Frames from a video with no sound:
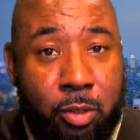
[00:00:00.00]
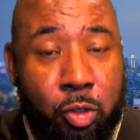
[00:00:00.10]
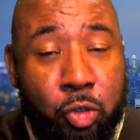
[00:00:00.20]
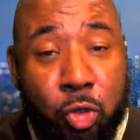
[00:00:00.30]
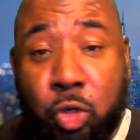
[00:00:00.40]

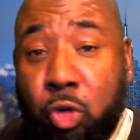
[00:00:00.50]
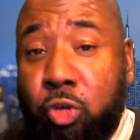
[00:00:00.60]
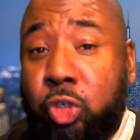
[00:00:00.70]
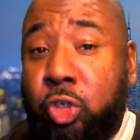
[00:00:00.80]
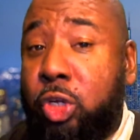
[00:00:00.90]
So you
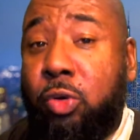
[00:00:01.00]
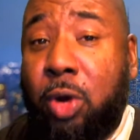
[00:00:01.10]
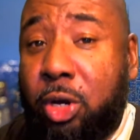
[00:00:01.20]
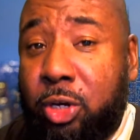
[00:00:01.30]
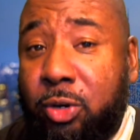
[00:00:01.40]
sure you
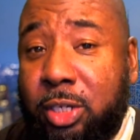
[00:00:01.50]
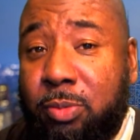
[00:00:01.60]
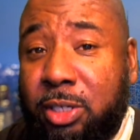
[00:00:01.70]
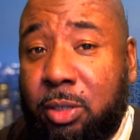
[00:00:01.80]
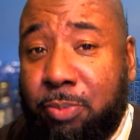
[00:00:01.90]
want to do this,
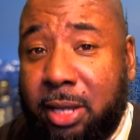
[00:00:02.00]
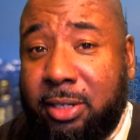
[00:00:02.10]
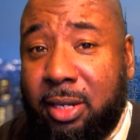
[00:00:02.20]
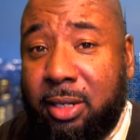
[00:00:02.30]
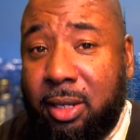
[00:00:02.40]
Mr.
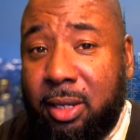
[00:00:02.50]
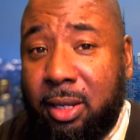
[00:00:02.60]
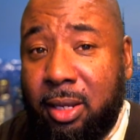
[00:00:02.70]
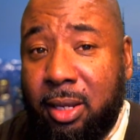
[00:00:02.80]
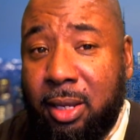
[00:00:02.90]
President?
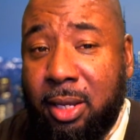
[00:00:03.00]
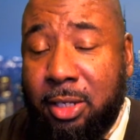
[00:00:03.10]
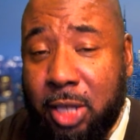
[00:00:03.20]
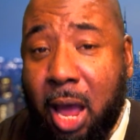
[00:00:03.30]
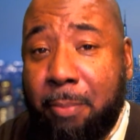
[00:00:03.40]

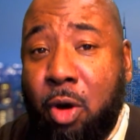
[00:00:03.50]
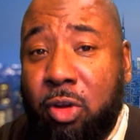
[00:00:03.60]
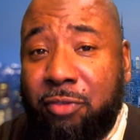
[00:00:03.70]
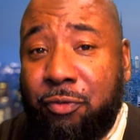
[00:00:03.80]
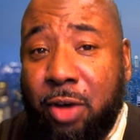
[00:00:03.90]
Stop
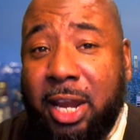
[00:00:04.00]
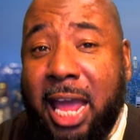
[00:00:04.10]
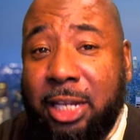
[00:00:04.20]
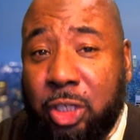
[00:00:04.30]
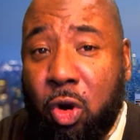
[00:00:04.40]
poking fun
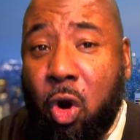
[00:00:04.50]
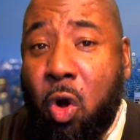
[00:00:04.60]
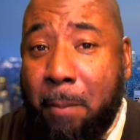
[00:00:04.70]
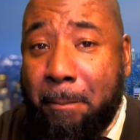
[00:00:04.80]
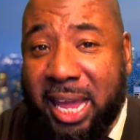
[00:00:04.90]
at your
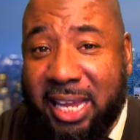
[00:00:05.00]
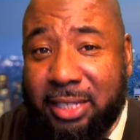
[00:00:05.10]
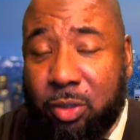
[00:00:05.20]
own base, the